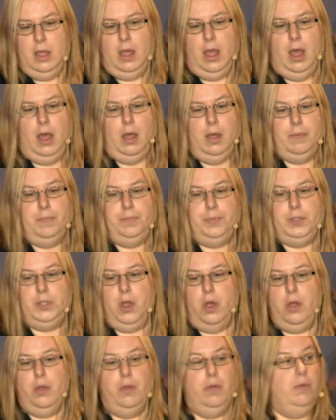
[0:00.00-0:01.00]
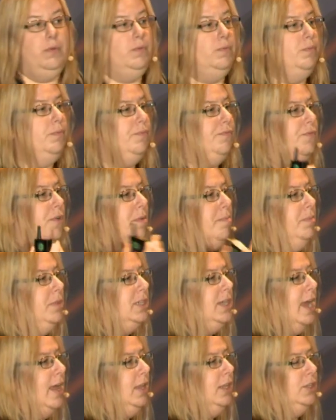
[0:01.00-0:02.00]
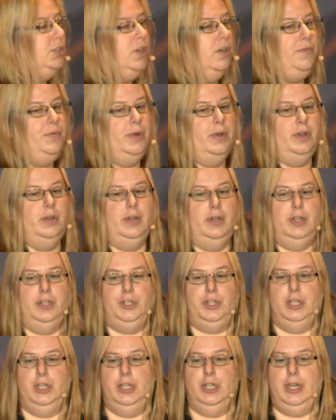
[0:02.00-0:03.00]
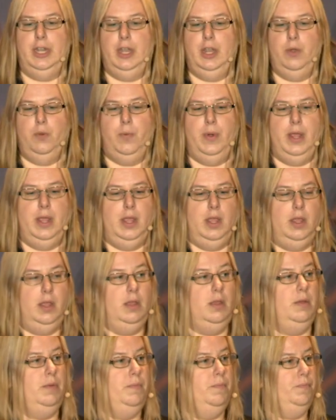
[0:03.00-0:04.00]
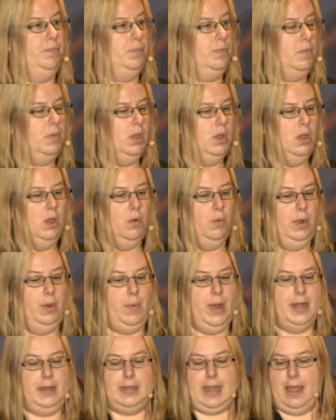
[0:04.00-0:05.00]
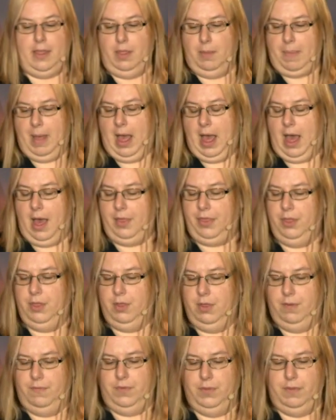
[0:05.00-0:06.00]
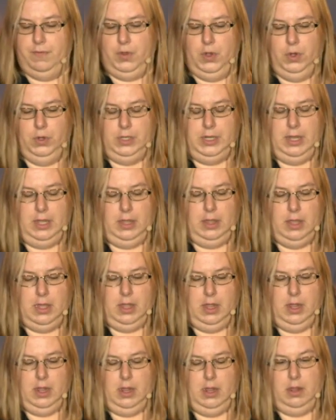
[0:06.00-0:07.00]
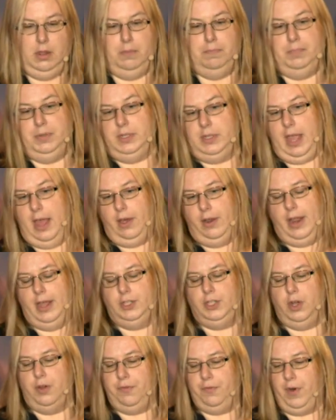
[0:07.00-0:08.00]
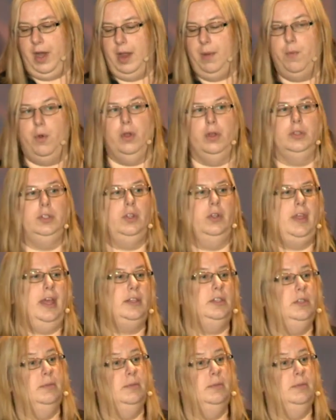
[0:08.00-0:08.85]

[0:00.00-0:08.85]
Uh, so from scaling software agility, we we went down the path of, of using the Scaled Agile framework. So that's